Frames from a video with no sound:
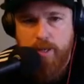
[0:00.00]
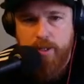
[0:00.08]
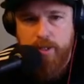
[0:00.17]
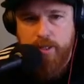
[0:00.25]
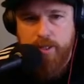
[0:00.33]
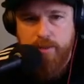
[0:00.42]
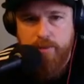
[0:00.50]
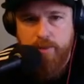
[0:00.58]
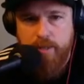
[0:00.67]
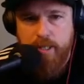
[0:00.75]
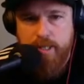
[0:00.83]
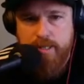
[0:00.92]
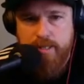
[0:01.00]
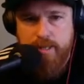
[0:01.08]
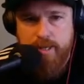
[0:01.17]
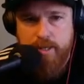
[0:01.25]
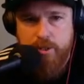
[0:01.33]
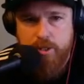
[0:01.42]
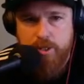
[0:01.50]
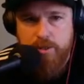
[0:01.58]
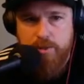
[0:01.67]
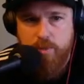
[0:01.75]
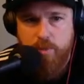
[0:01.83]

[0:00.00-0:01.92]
you can really see just